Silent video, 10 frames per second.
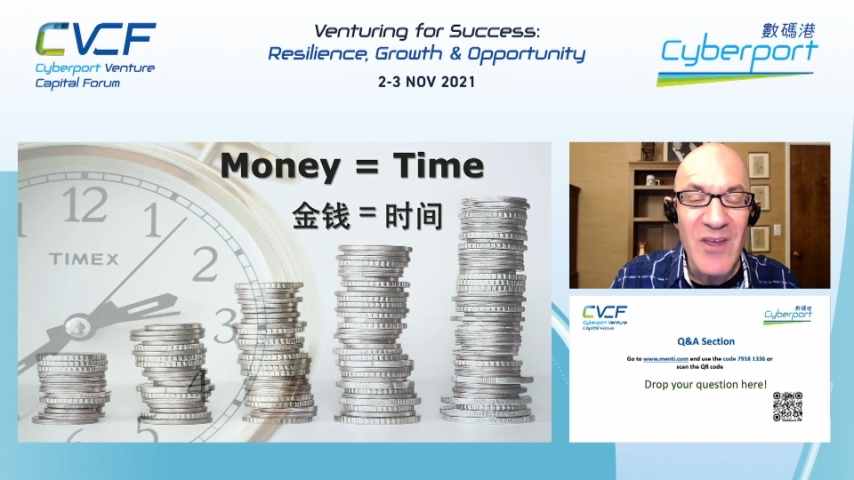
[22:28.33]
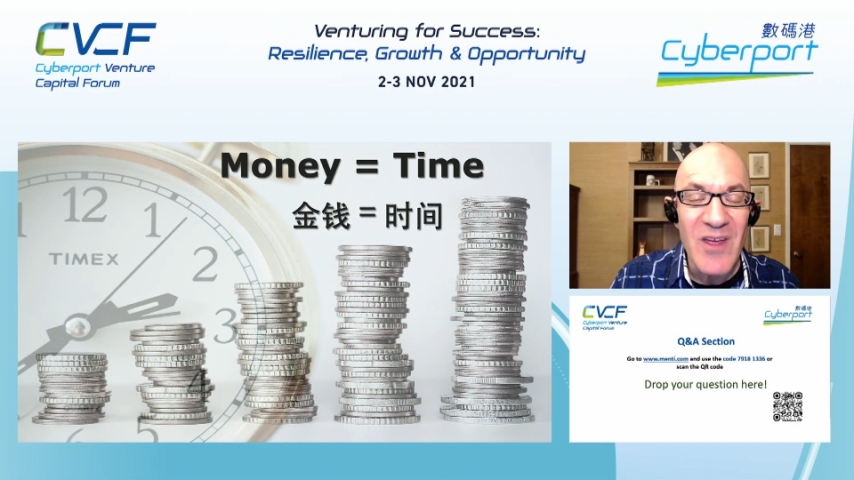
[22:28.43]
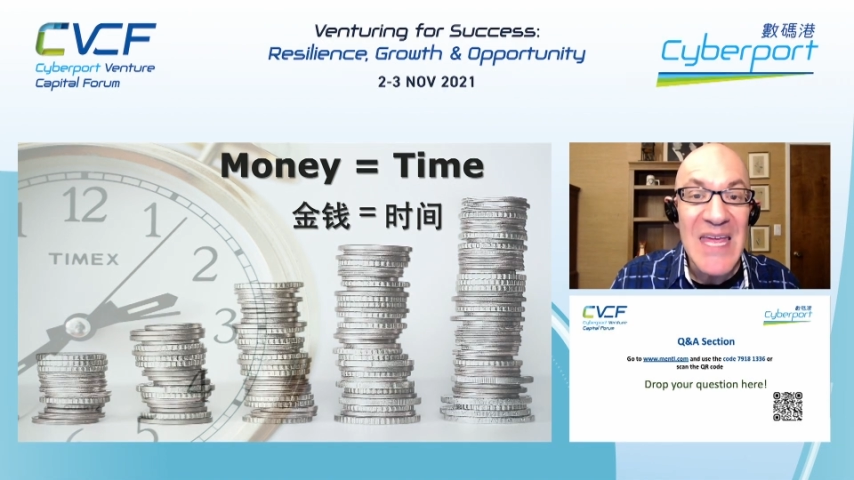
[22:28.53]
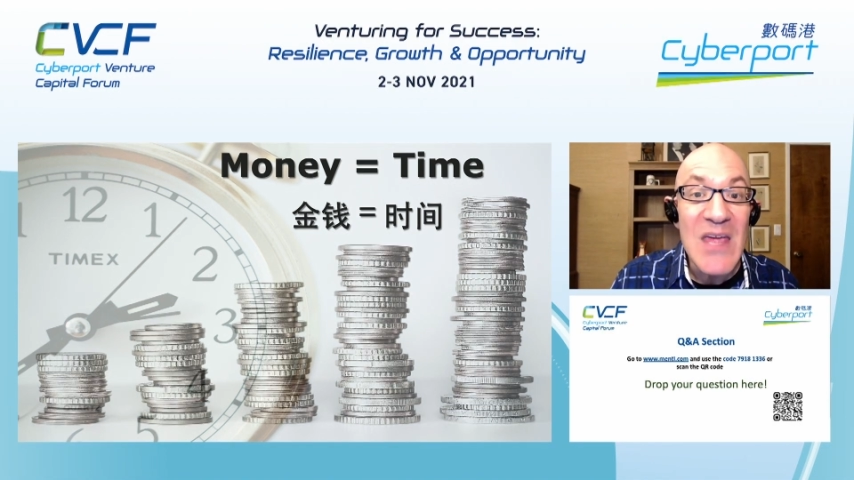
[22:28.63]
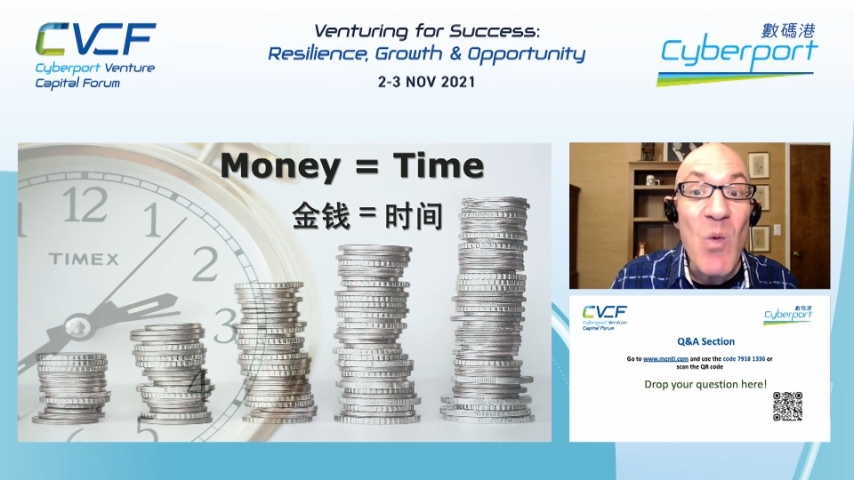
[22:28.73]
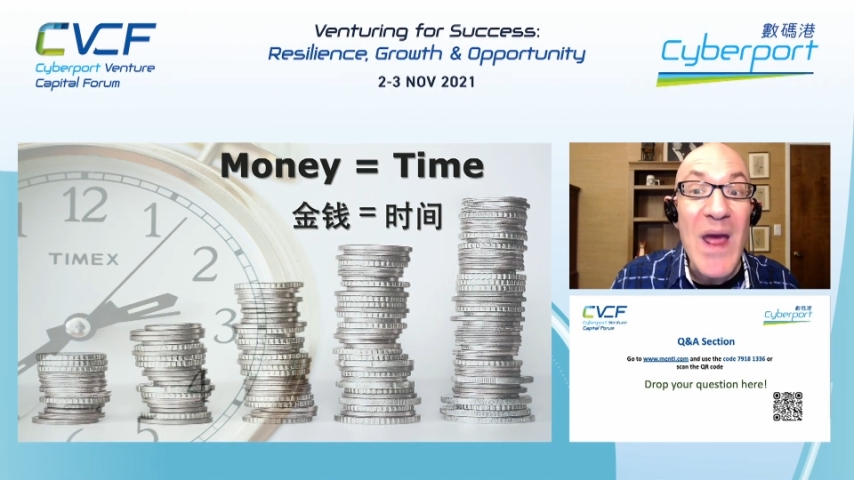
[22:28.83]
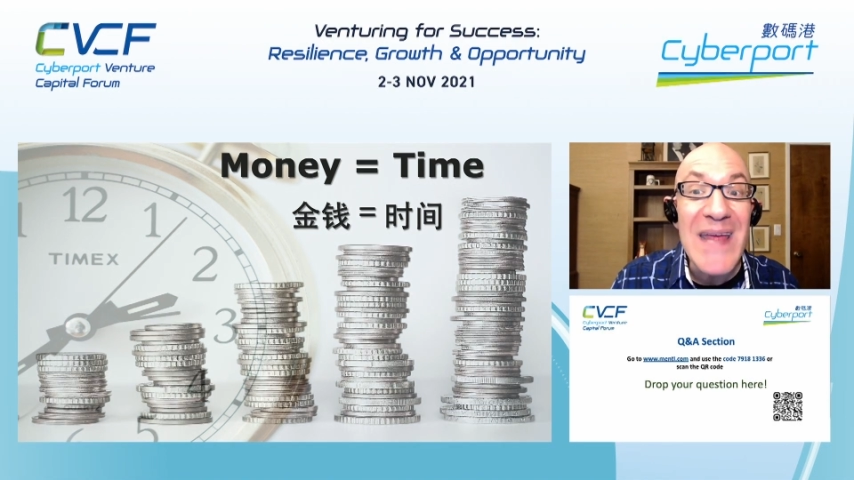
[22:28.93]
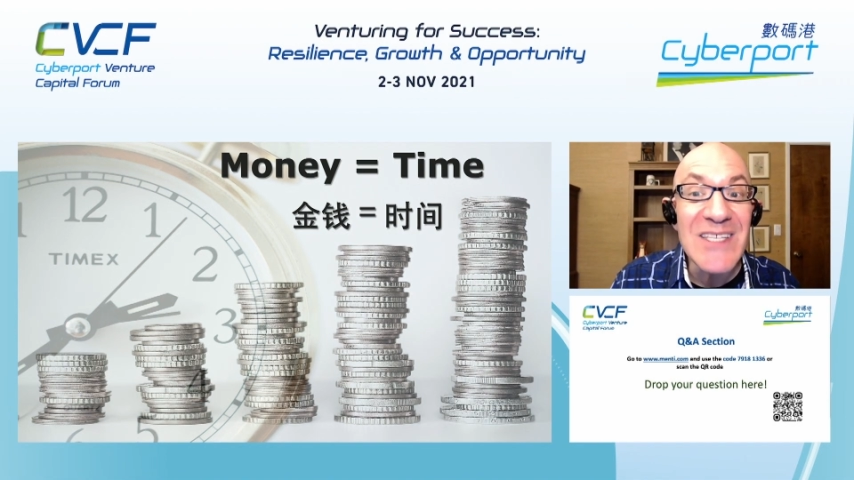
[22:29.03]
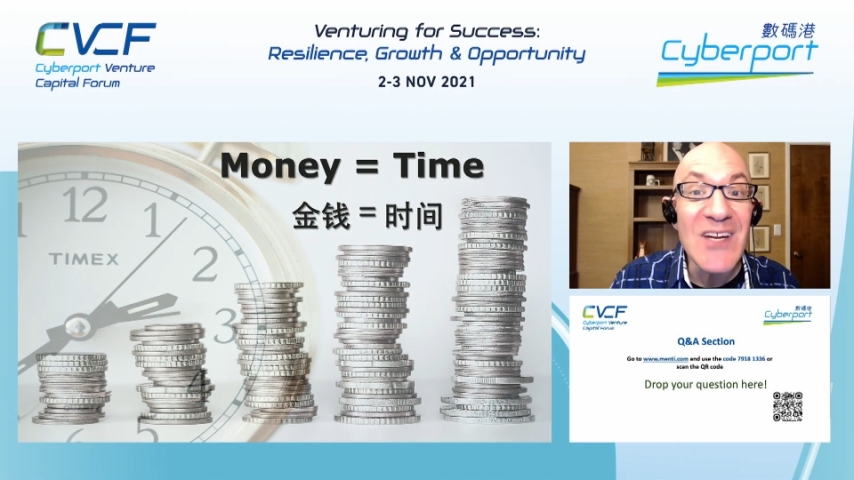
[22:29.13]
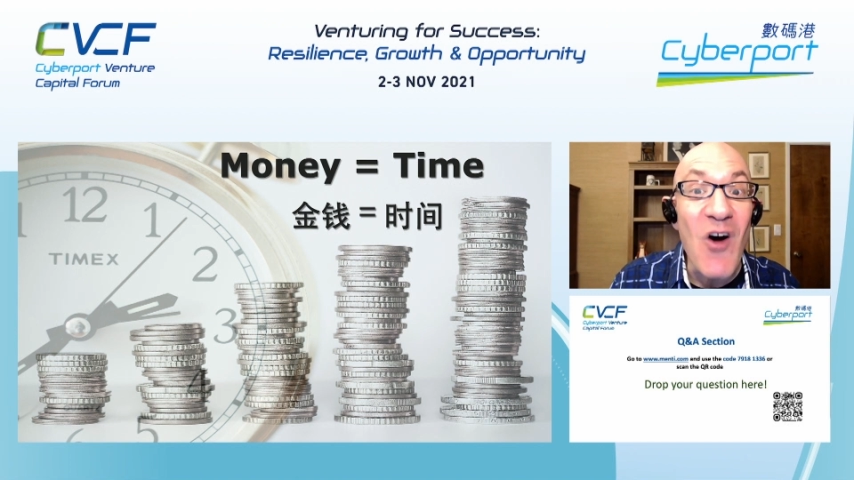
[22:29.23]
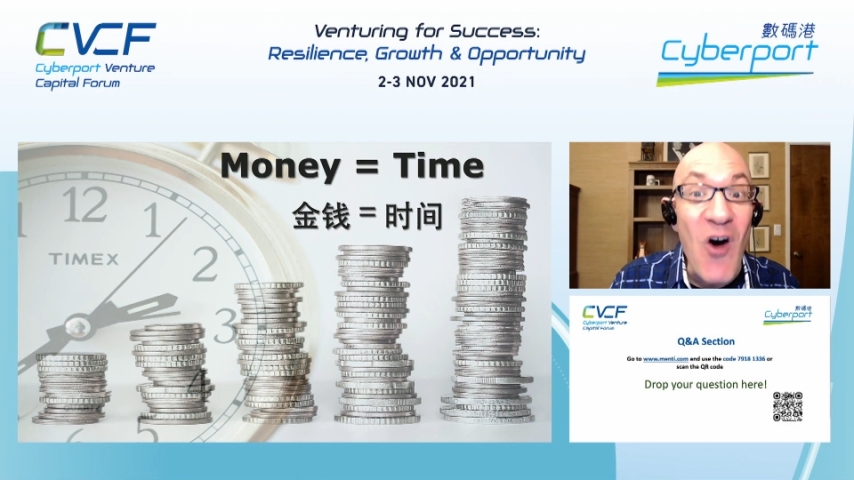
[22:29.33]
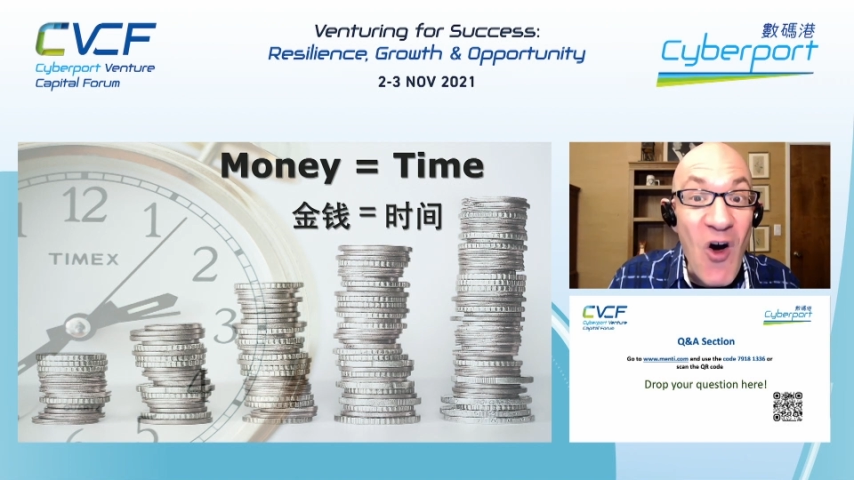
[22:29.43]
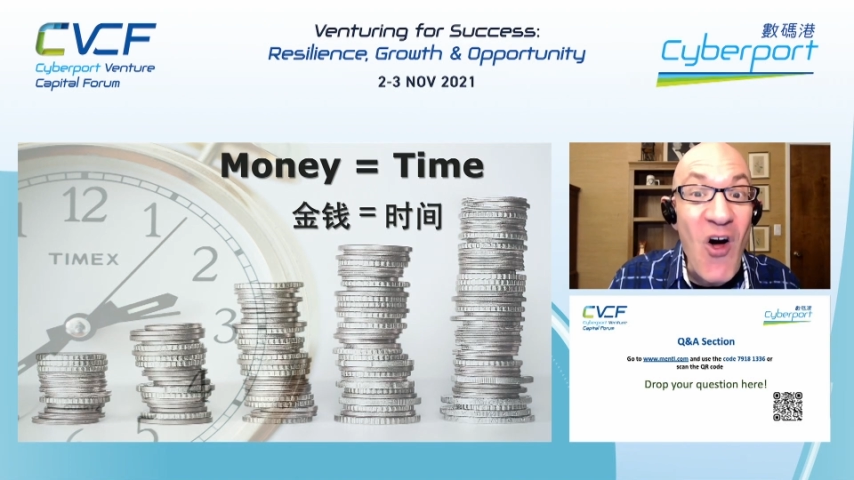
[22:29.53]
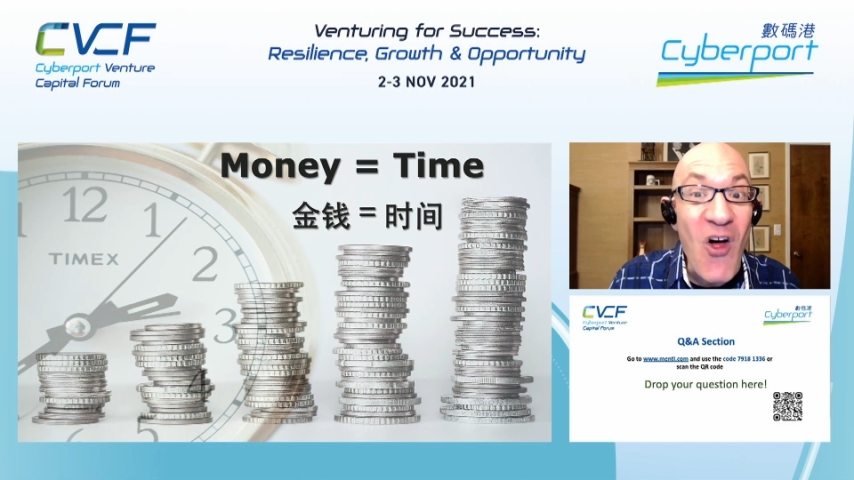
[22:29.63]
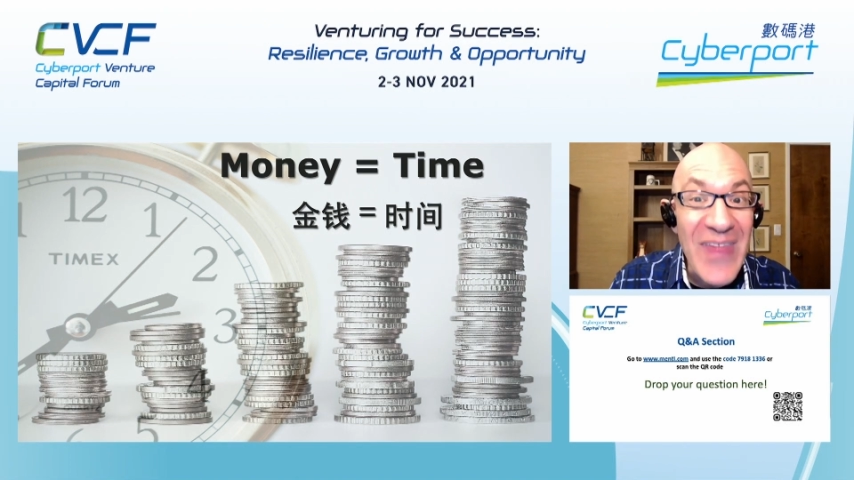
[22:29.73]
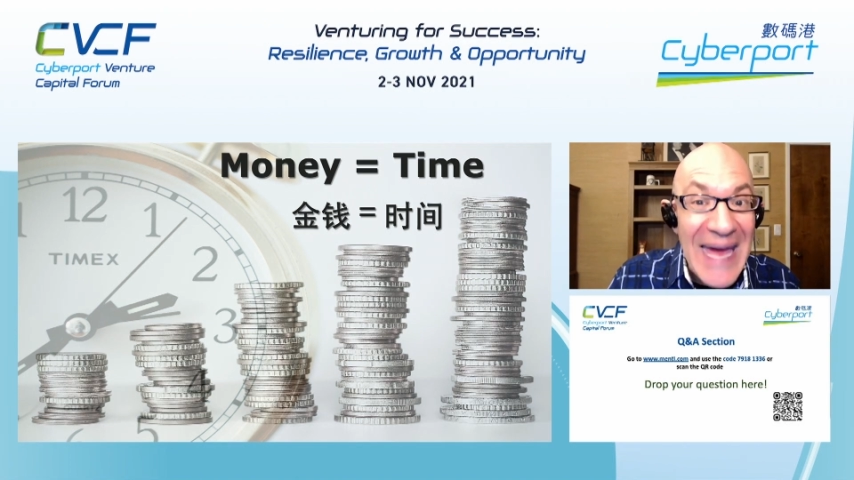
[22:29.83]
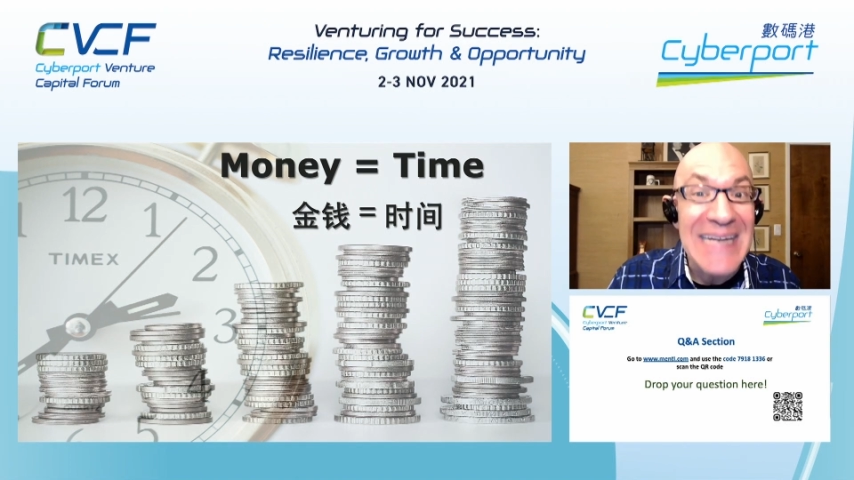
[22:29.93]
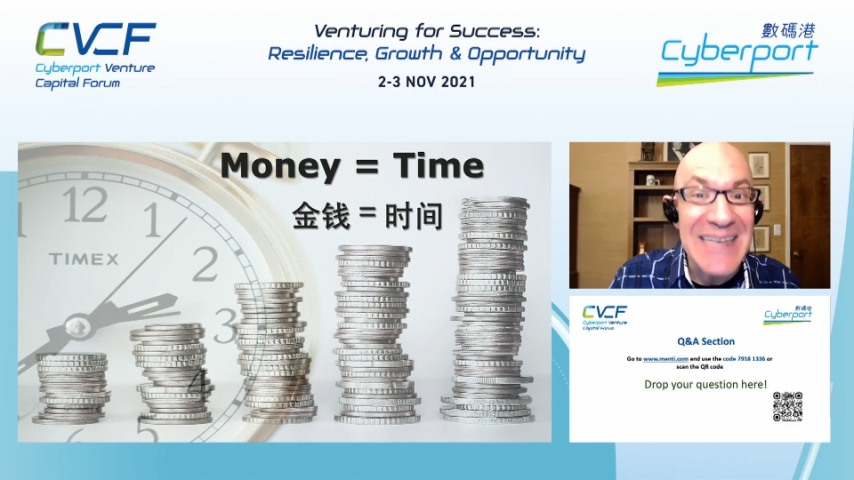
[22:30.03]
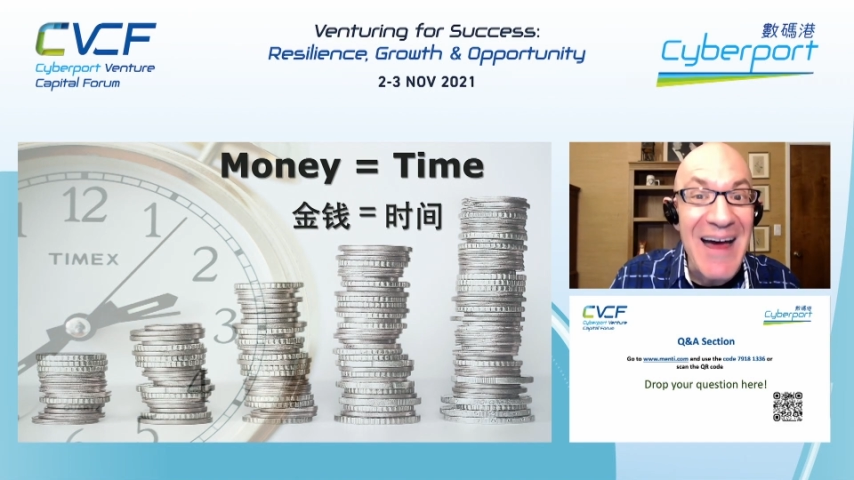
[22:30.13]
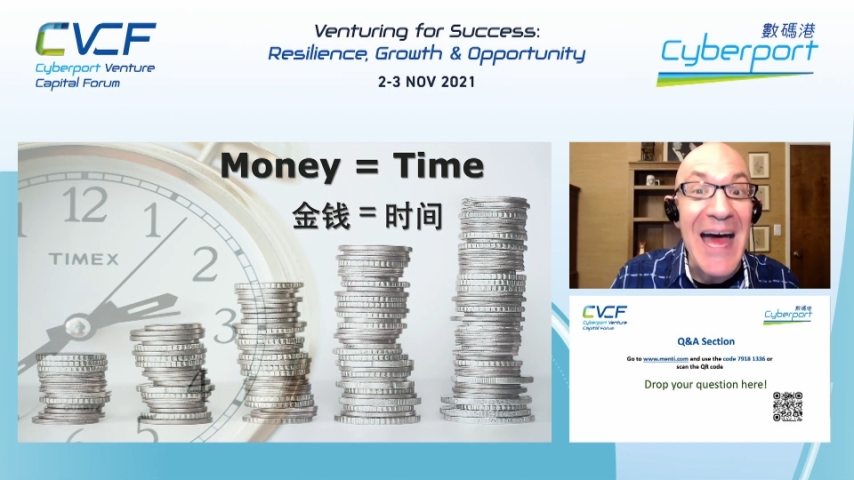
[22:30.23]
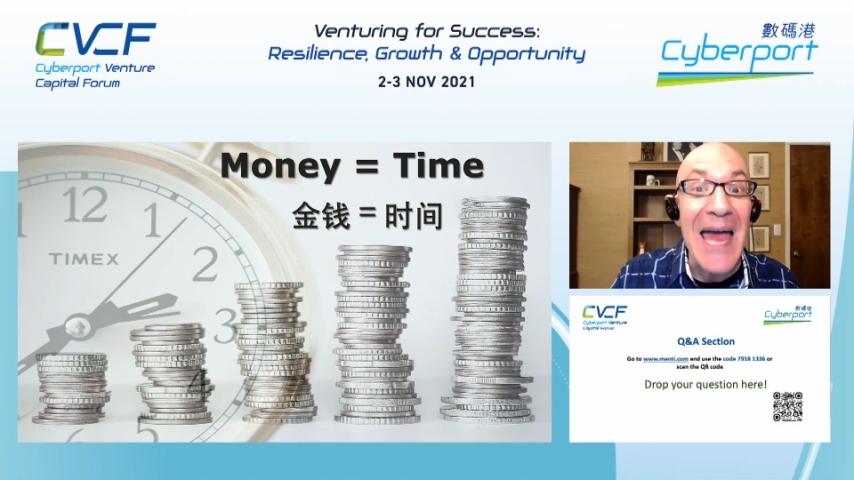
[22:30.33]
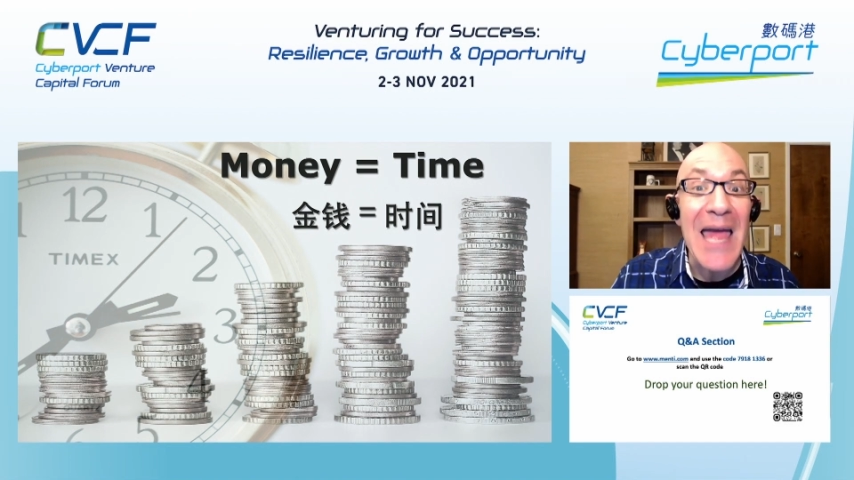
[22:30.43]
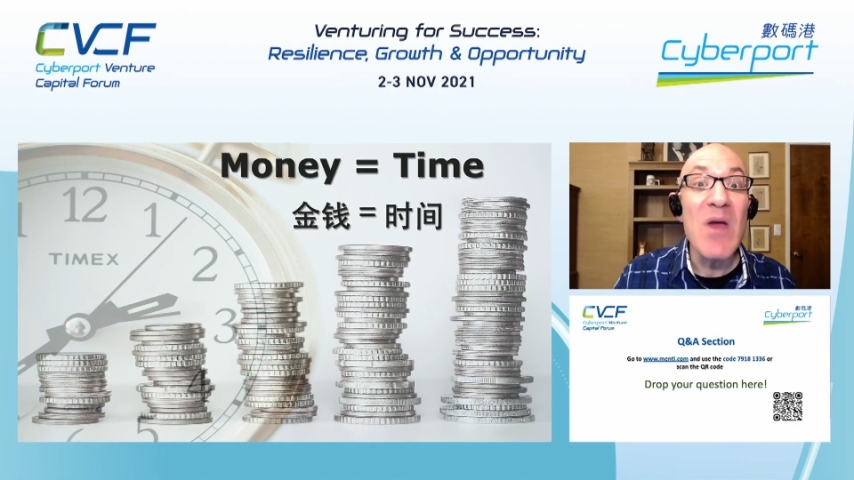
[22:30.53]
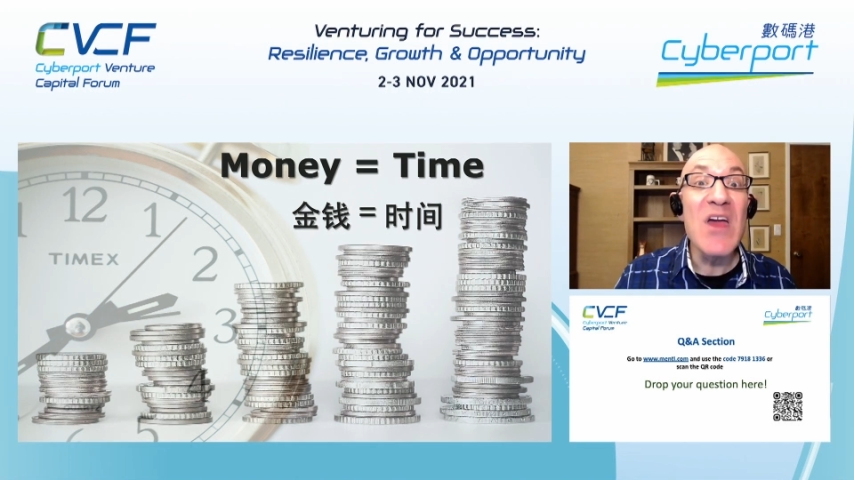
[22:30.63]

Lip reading: He wasted all that time